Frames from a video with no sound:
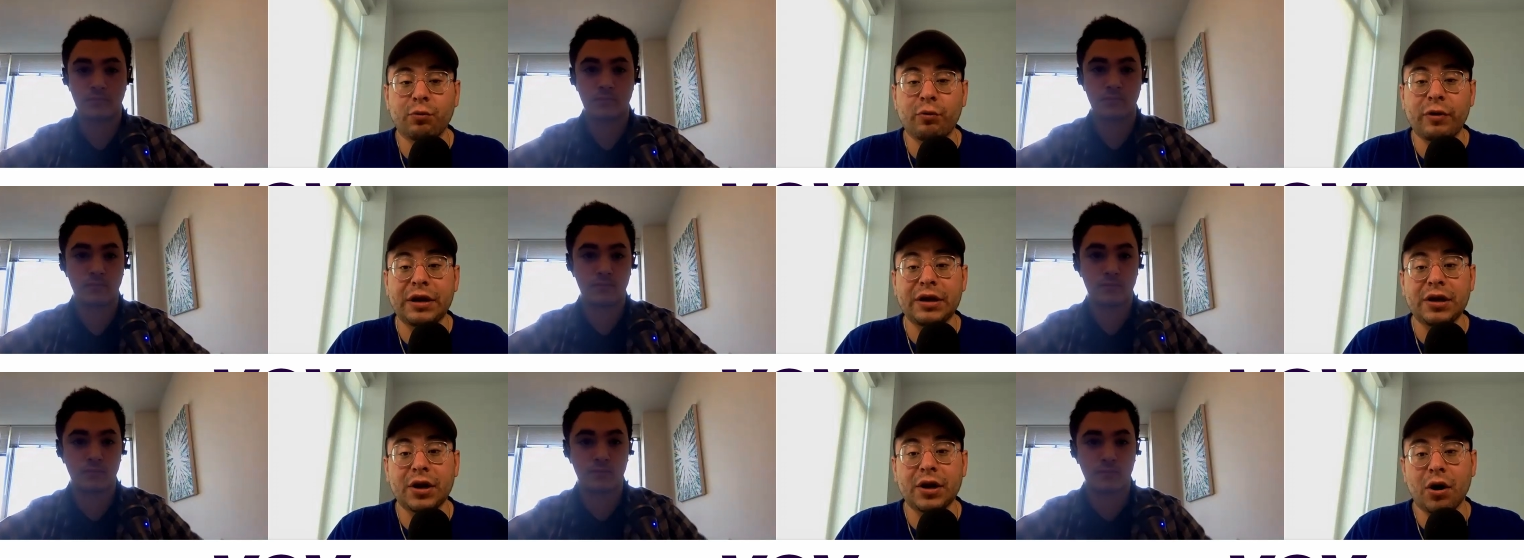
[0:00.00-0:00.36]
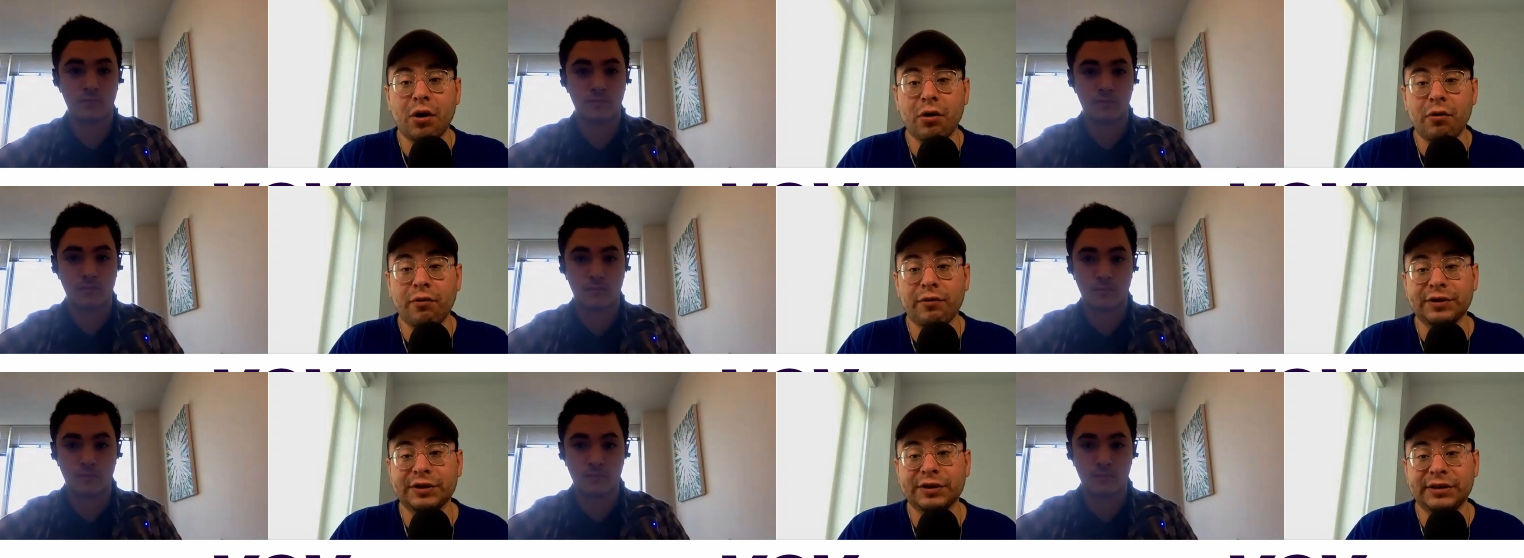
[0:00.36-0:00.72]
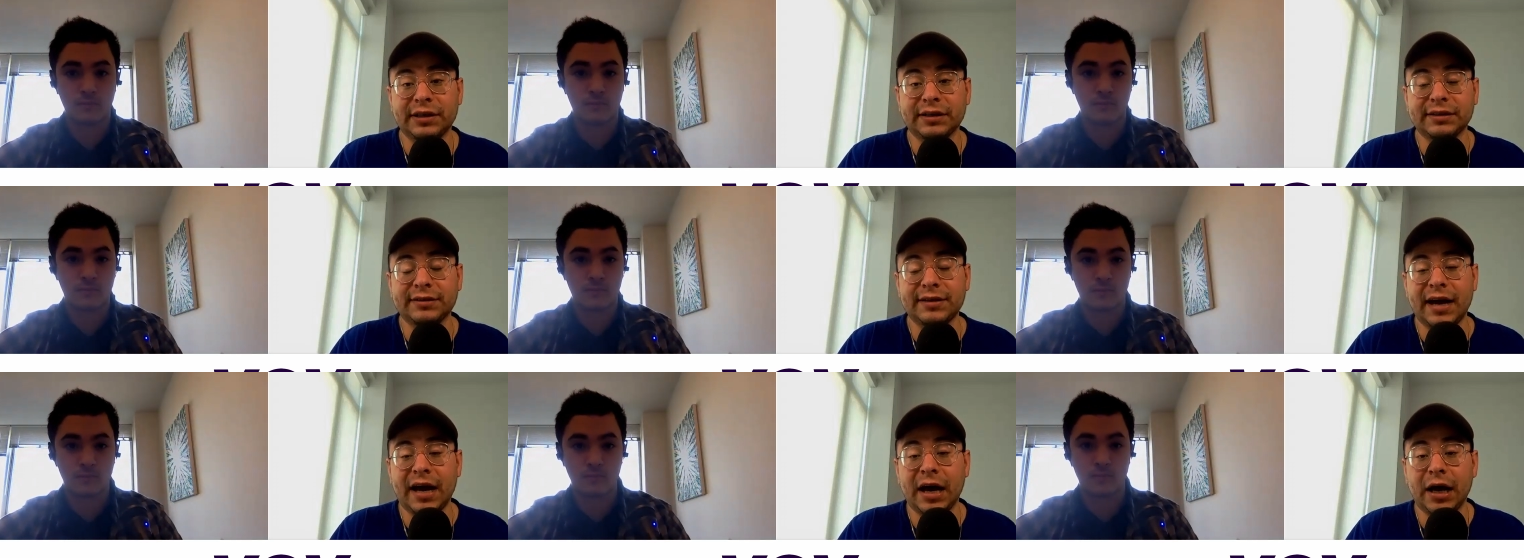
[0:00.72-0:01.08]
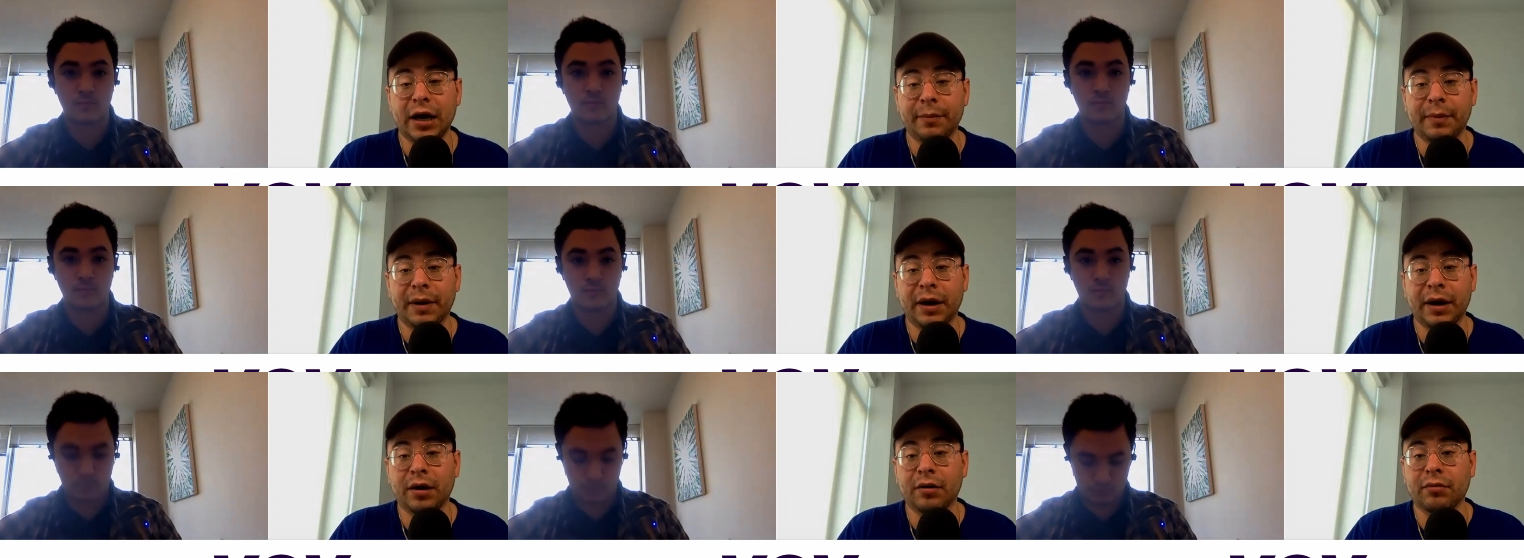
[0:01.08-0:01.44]
Speaker 1: number, we know is this
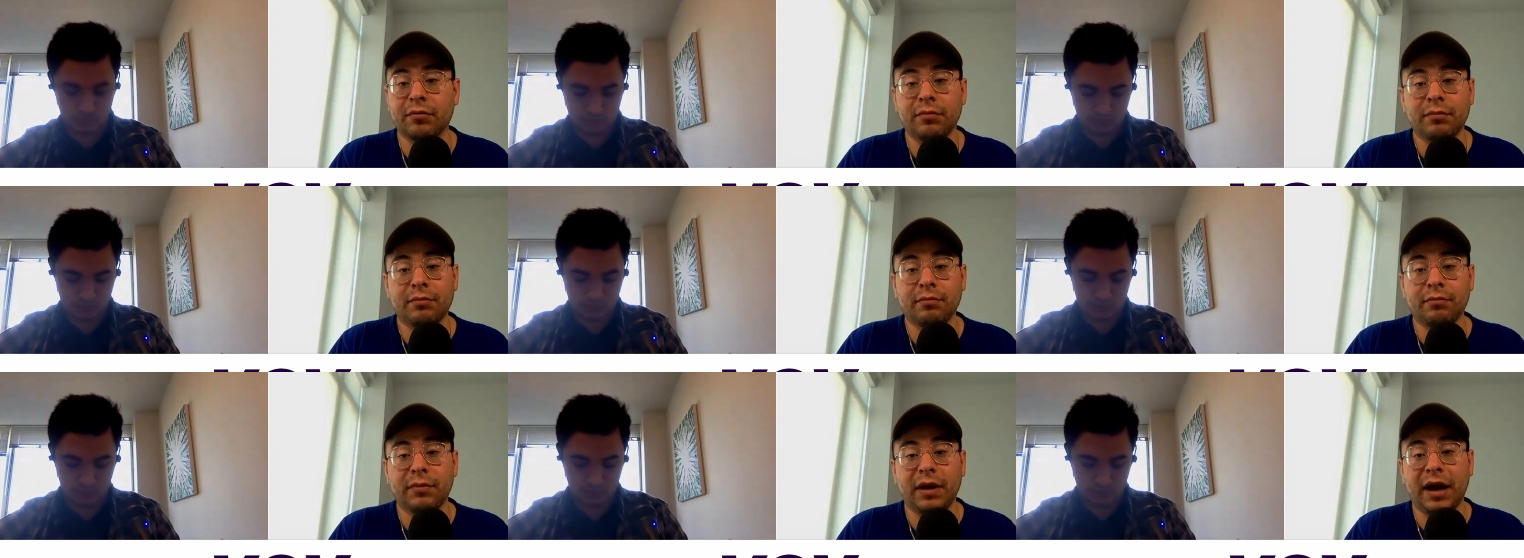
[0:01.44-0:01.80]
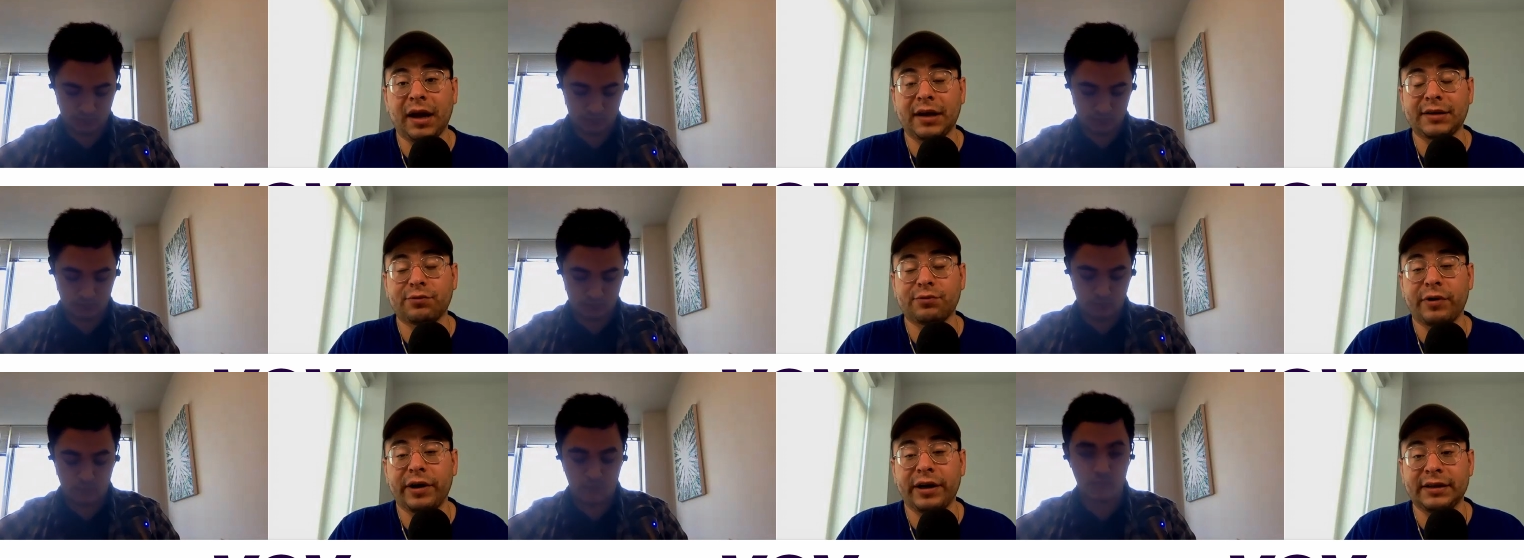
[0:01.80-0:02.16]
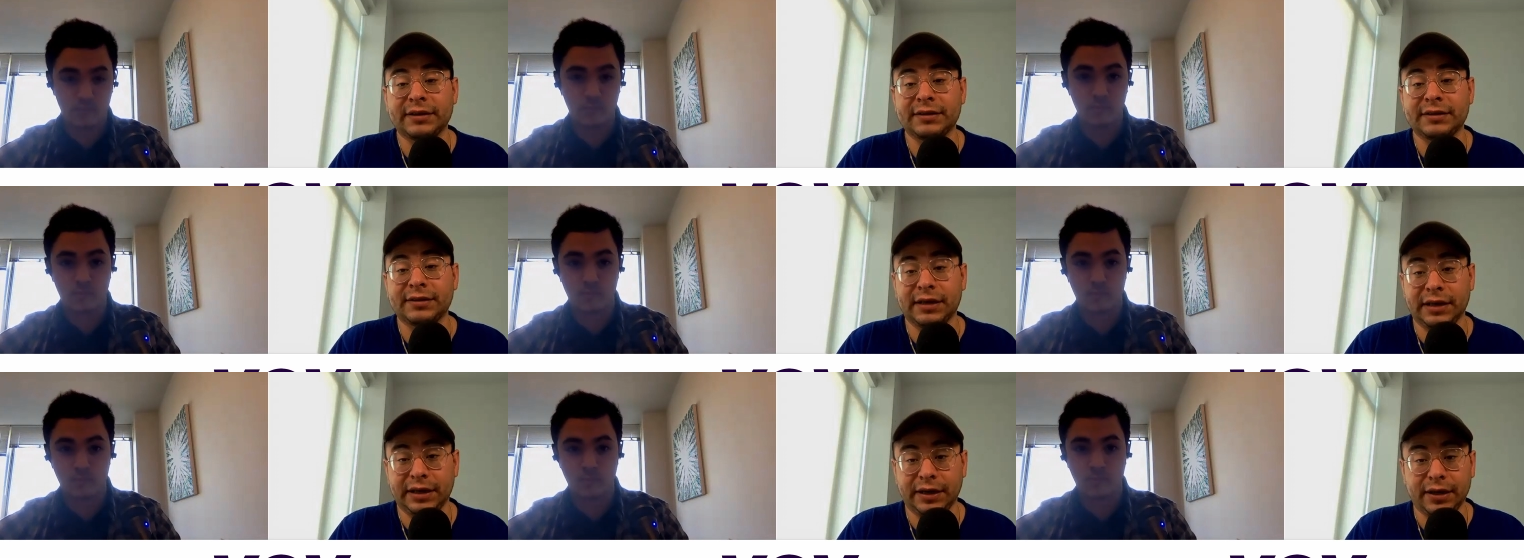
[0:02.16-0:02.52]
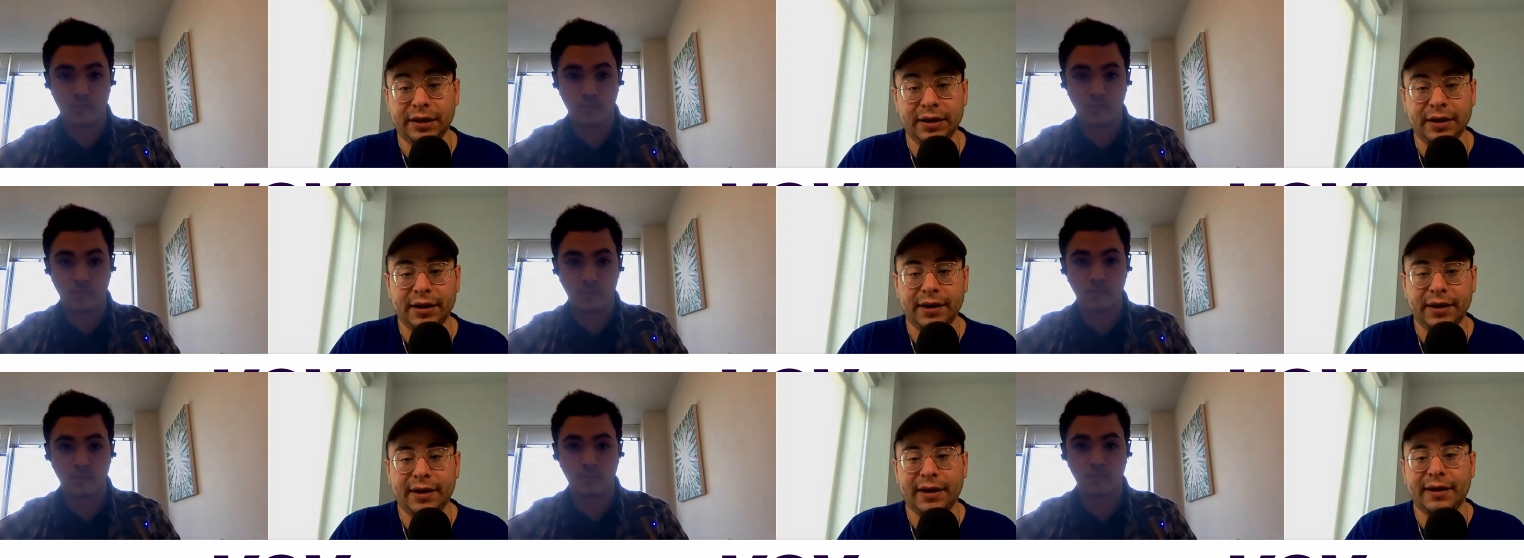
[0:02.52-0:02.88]
ad about X, Y, and
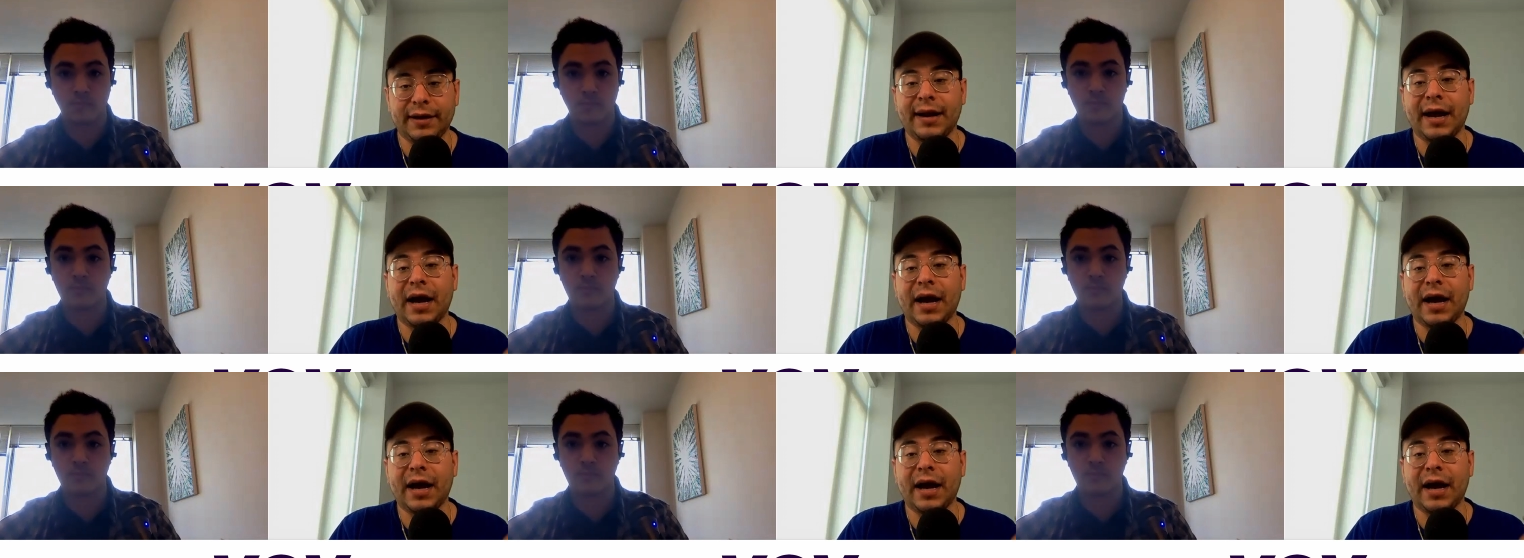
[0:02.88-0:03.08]
Z.